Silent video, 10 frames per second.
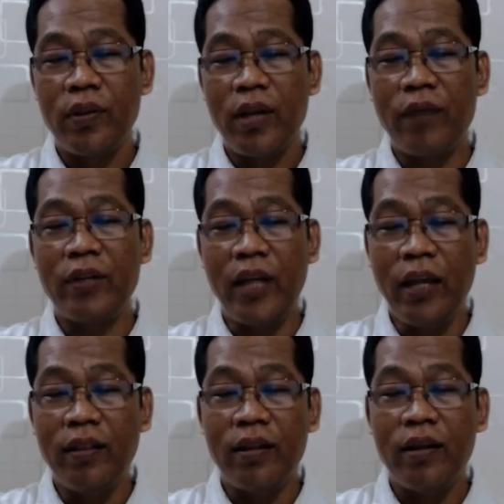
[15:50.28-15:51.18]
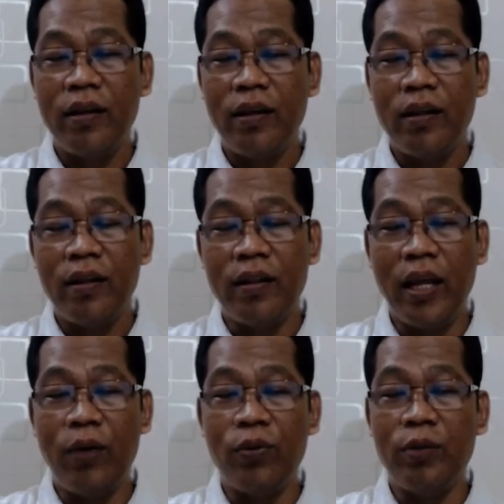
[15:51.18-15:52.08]
After that,
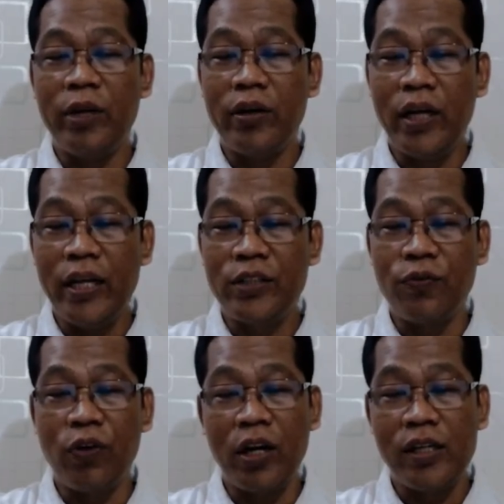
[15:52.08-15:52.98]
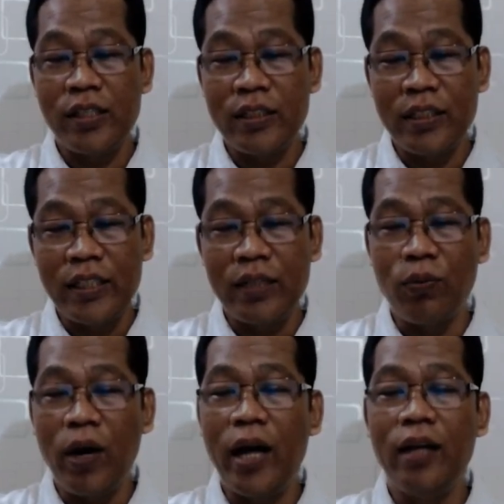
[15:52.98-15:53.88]
they will be released for a
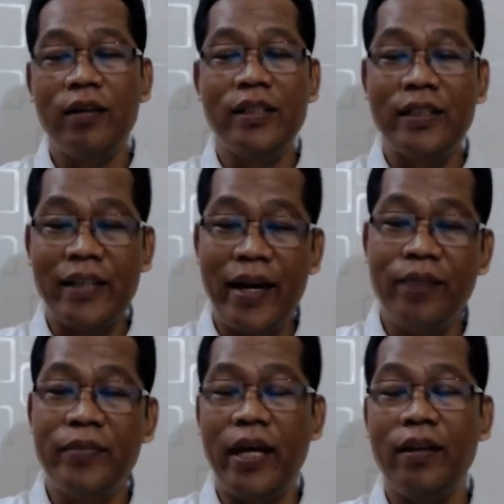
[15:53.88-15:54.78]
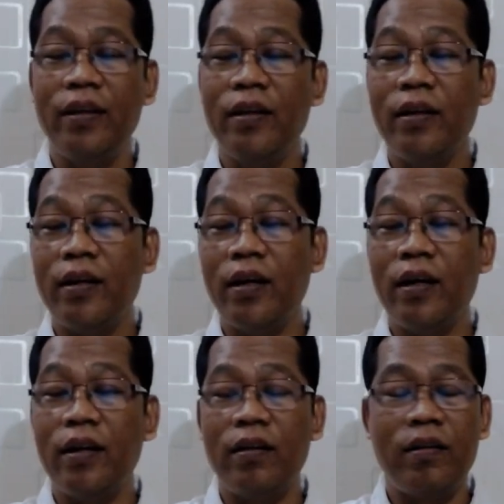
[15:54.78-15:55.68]
little time, and
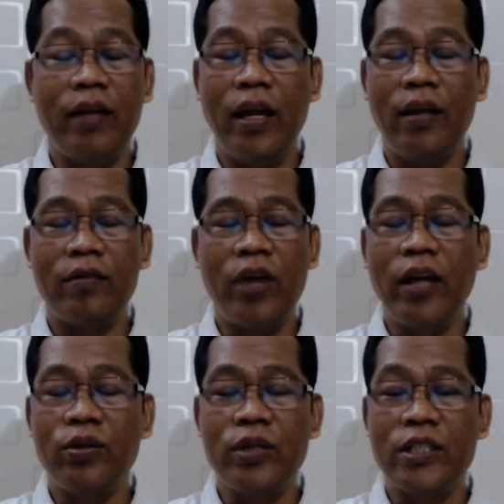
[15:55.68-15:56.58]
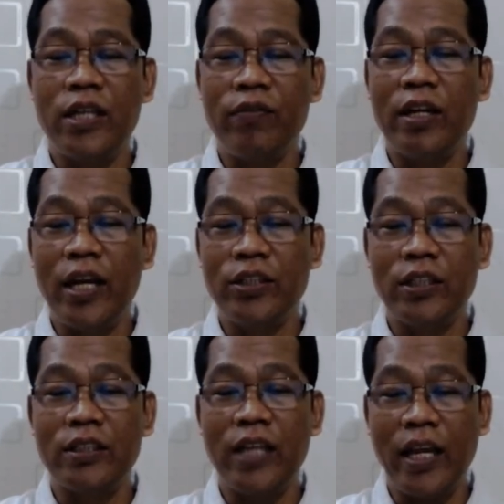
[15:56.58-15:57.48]
they try to deceive the
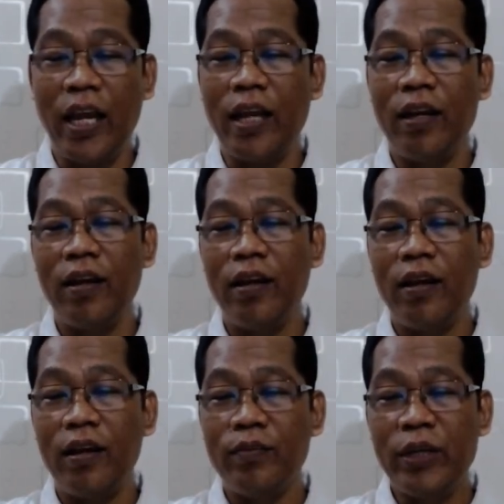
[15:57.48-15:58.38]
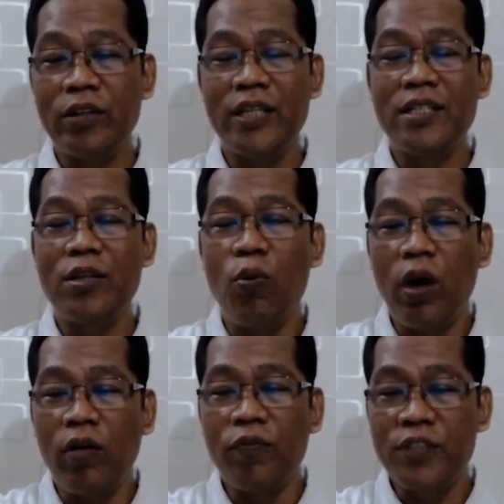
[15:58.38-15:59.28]
nations again. Because that's the
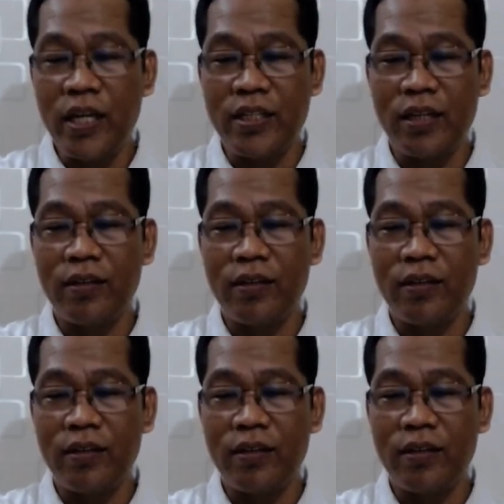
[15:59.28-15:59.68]
work of Satan.